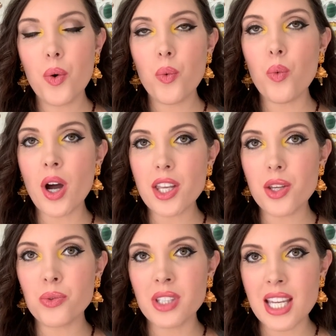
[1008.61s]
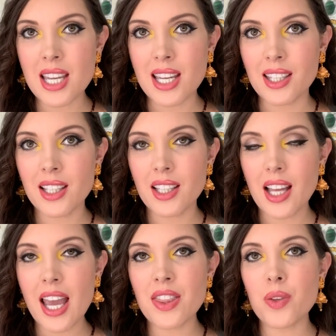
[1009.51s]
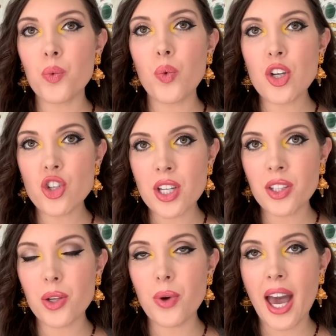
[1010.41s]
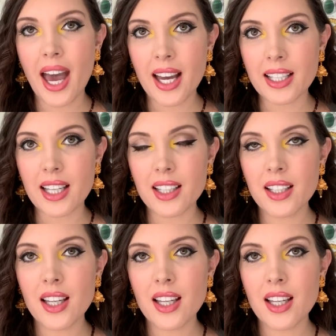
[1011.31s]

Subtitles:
what you need and then wishing you had it,